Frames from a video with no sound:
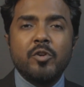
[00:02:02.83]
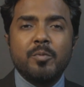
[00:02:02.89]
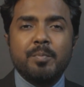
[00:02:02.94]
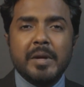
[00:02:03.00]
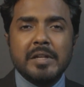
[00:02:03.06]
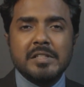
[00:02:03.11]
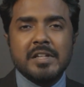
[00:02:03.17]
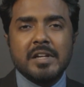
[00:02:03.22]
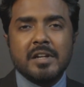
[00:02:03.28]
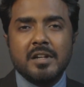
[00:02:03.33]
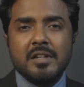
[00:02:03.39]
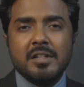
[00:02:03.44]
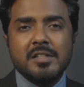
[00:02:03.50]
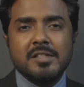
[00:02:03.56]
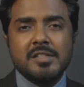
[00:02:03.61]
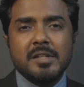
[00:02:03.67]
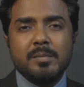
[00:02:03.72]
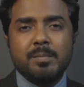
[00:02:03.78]
your basic
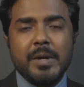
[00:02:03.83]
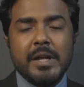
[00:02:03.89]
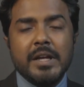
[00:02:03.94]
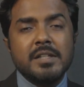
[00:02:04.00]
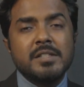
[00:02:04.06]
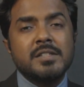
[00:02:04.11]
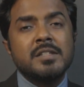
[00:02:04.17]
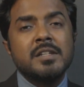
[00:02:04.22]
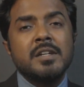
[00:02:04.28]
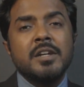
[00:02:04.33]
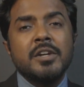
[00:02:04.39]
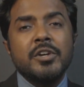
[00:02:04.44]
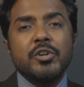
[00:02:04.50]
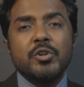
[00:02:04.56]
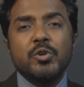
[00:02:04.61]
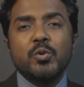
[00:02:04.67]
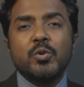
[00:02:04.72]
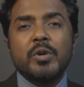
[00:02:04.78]
colors in place,
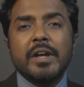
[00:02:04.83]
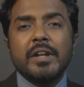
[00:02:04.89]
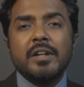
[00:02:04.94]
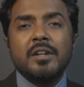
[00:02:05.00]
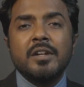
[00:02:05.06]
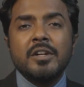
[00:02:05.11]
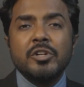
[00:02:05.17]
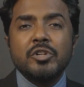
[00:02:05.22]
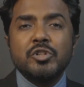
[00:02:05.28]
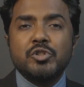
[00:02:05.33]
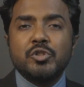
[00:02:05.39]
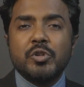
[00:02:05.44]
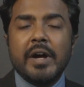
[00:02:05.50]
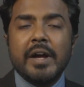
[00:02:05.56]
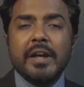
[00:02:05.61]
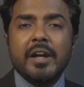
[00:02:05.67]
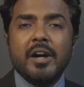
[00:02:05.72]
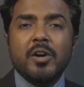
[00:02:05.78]
you can
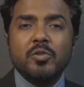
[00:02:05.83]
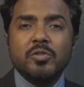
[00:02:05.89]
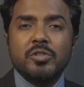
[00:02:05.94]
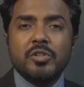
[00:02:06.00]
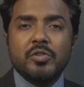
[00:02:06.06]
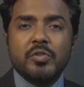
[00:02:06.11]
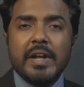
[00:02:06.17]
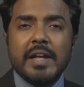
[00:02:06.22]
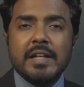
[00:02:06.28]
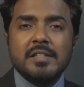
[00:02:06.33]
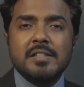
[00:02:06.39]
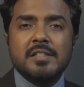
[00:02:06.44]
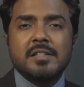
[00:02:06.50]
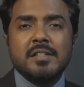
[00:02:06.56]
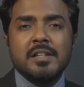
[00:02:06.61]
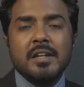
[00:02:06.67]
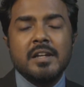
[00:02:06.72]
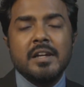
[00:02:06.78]
try out the
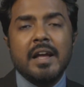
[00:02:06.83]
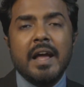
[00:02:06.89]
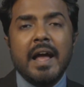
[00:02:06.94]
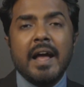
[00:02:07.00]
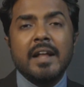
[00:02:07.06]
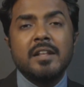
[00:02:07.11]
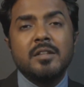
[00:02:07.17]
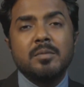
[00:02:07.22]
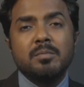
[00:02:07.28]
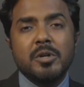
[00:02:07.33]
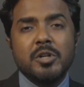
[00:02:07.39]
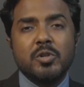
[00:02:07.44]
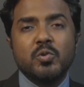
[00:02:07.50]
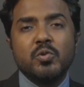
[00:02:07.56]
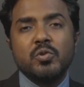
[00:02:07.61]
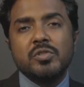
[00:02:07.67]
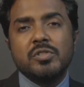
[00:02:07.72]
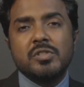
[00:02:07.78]
reds and the
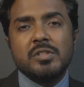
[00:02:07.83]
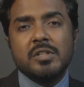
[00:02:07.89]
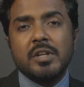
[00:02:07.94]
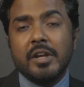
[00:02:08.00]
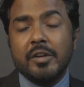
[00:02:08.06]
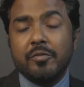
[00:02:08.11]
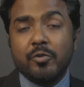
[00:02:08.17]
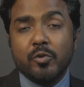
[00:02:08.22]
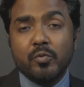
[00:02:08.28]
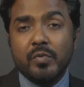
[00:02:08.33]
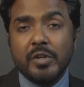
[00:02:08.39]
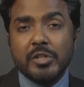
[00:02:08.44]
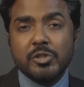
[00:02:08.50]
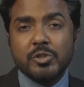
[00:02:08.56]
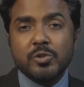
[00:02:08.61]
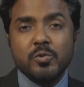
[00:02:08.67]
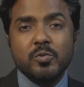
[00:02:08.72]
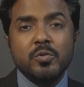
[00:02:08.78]
maroons if you
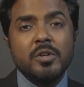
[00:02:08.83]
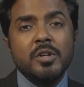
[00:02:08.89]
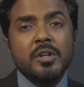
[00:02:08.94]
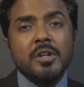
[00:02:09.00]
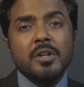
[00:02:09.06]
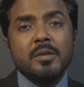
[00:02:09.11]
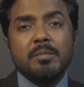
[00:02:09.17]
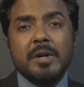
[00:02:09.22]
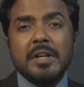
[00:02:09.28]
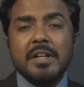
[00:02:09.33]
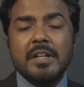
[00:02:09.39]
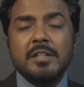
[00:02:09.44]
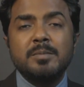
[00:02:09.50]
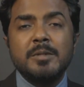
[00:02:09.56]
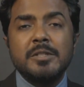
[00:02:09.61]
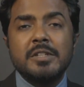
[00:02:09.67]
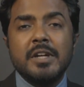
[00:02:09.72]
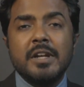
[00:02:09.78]
wish to. But
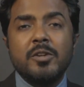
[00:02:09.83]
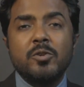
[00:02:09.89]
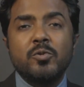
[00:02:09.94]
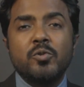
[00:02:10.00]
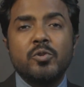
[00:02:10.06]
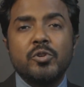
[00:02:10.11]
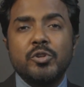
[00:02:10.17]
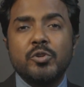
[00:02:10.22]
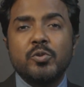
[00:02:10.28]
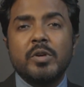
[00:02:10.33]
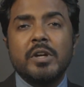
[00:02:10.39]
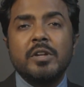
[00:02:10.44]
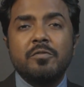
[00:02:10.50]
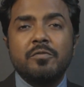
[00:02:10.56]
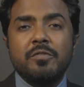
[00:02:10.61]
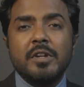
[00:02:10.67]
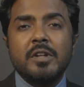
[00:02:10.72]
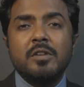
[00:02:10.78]
let me tell you, you can
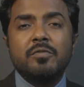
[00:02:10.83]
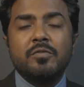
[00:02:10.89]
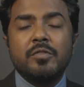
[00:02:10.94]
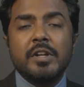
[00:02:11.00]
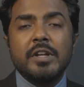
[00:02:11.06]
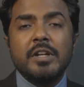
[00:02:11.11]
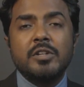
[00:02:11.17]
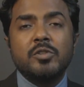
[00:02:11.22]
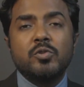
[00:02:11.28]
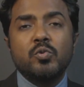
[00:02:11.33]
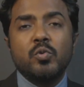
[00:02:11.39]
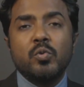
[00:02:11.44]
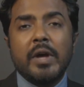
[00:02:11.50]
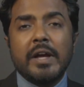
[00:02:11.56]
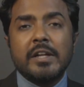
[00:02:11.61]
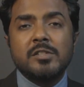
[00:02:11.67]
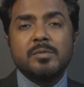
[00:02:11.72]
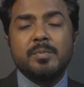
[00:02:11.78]
feel free to
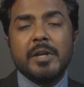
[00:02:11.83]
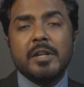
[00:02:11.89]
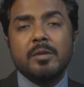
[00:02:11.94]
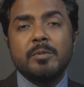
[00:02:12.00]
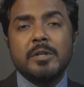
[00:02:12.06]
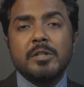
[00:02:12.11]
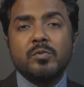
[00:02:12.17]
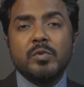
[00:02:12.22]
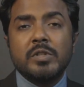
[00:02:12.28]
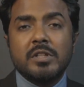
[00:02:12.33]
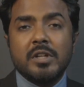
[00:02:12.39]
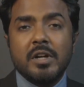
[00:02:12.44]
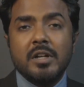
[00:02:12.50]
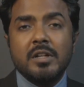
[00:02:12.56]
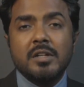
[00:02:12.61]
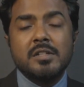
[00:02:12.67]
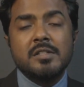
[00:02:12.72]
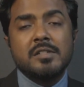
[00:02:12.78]
experiment with
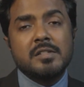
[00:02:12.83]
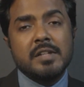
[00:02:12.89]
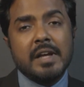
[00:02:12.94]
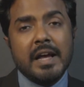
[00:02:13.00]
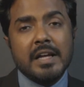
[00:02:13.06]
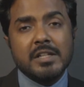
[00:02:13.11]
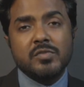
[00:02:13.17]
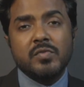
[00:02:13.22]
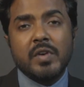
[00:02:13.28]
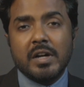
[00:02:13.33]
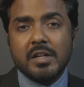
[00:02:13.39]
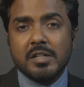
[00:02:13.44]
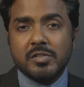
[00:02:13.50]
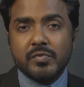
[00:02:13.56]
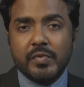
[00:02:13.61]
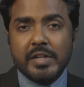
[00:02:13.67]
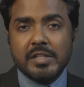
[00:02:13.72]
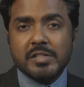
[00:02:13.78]
colors as far
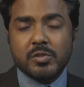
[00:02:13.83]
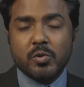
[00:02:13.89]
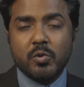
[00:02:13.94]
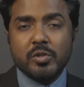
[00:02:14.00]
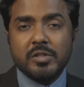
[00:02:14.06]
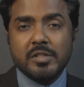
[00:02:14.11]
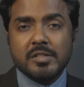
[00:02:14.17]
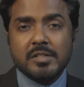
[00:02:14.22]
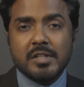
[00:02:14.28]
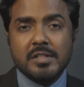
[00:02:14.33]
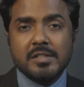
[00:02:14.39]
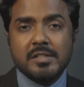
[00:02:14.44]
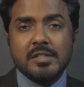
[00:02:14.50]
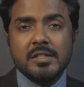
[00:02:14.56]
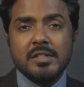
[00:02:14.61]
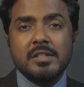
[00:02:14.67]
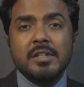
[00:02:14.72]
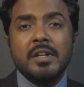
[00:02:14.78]
as waistcoat is
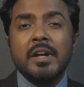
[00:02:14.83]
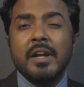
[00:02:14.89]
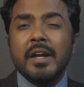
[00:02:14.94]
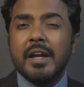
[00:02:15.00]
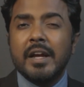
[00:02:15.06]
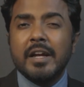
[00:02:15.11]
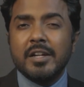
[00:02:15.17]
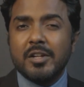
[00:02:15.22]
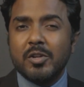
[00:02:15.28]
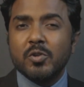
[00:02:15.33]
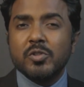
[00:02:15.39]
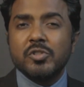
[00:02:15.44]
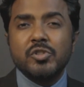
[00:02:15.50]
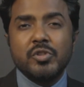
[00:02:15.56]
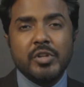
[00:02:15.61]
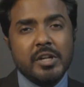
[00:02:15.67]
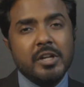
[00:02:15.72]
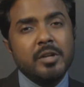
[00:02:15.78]
concerned. It
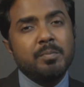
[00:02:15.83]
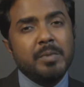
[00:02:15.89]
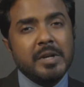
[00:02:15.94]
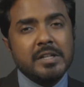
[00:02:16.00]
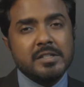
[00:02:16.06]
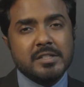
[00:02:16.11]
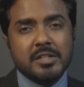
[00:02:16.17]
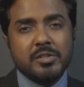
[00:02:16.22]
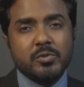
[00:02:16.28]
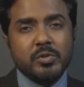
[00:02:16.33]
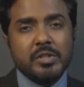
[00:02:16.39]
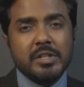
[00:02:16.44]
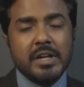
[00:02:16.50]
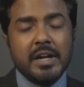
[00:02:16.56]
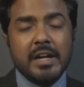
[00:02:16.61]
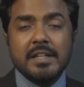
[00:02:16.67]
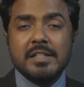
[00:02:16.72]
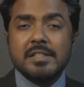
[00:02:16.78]
looks really pleasing to
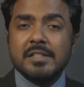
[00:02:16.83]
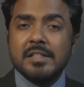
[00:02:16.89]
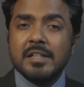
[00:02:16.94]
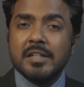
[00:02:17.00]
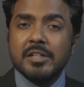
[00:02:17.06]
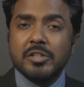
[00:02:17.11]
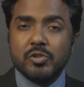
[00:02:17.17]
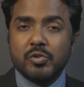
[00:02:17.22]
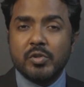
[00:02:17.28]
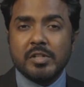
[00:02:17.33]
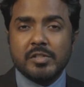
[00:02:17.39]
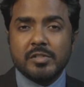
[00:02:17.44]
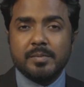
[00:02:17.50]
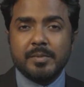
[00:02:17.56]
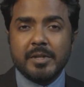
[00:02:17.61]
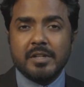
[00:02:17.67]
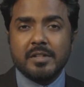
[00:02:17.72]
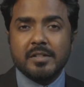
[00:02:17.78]
the eyes, trust
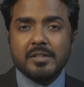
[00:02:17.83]
me.